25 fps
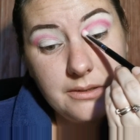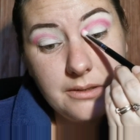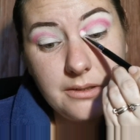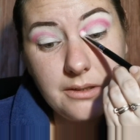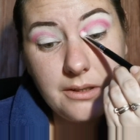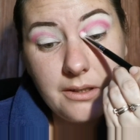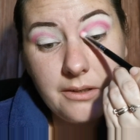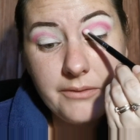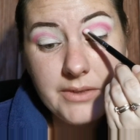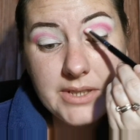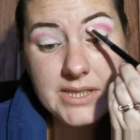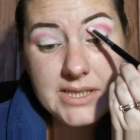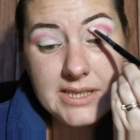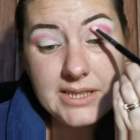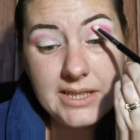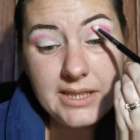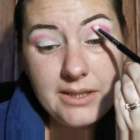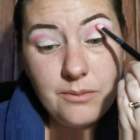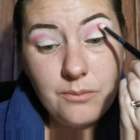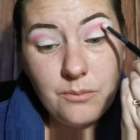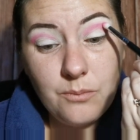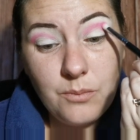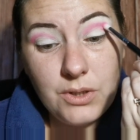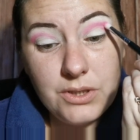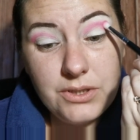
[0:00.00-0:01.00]
Obviously,
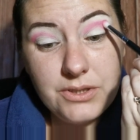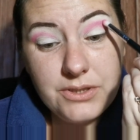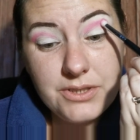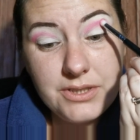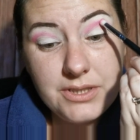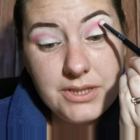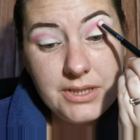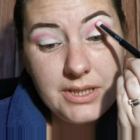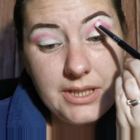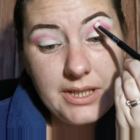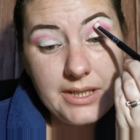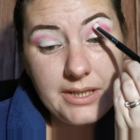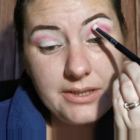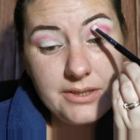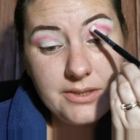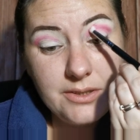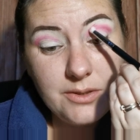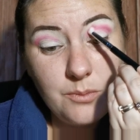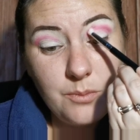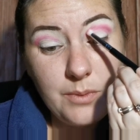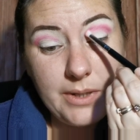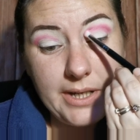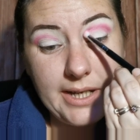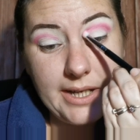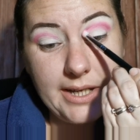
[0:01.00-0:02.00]
once you get to
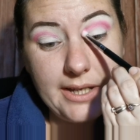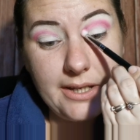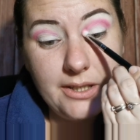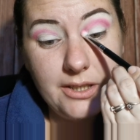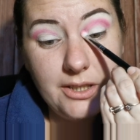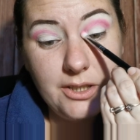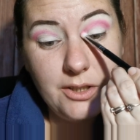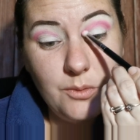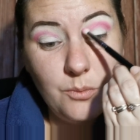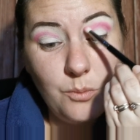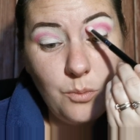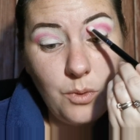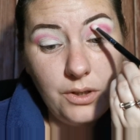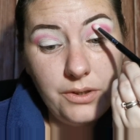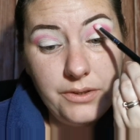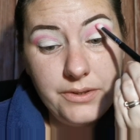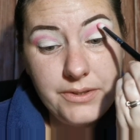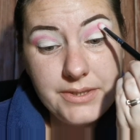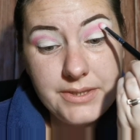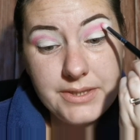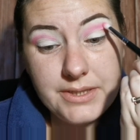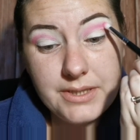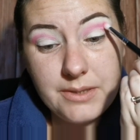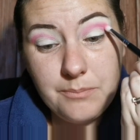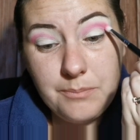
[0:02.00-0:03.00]
where you want
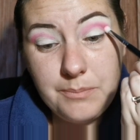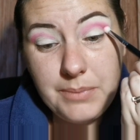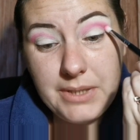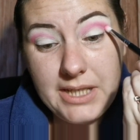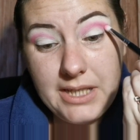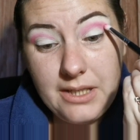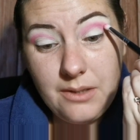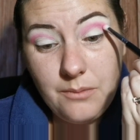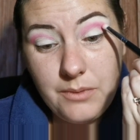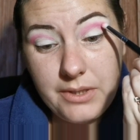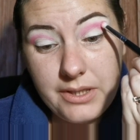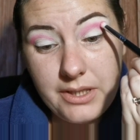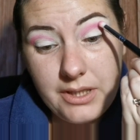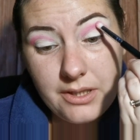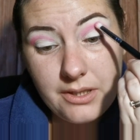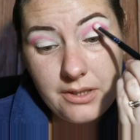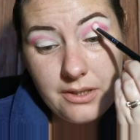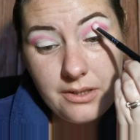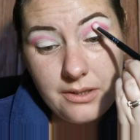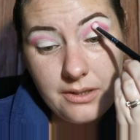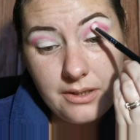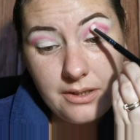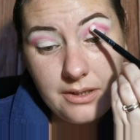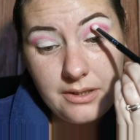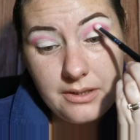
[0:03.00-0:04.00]
to be with your
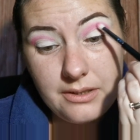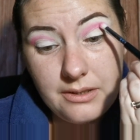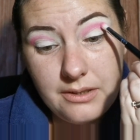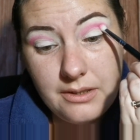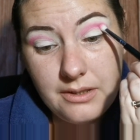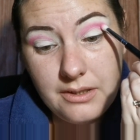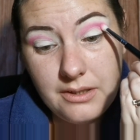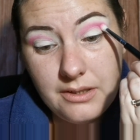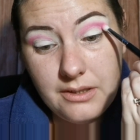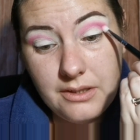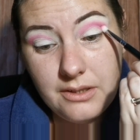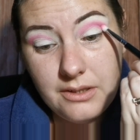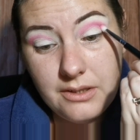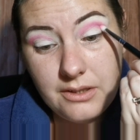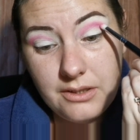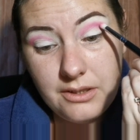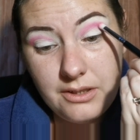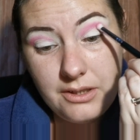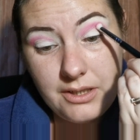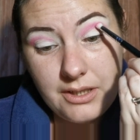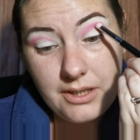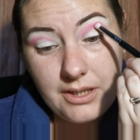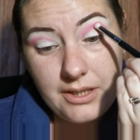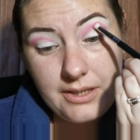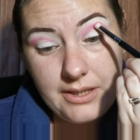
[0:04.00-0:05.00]
colour,
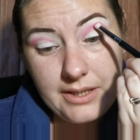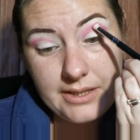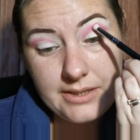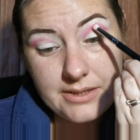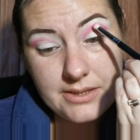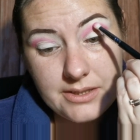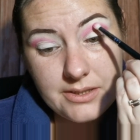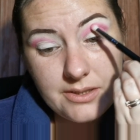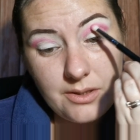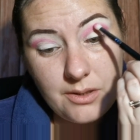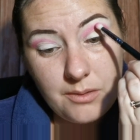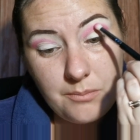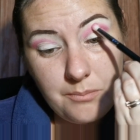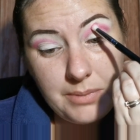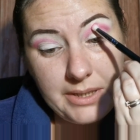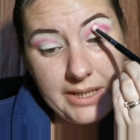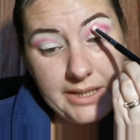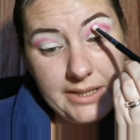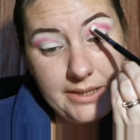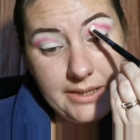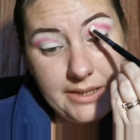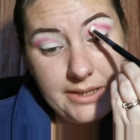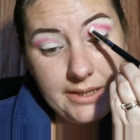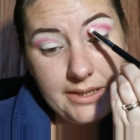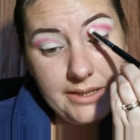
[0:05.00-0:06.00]
you can then start
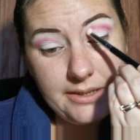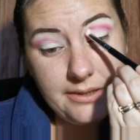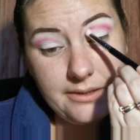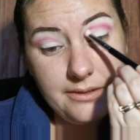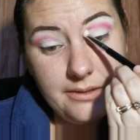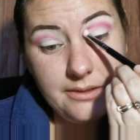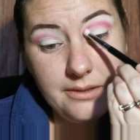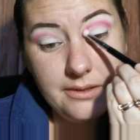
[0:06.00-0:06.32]
blending it.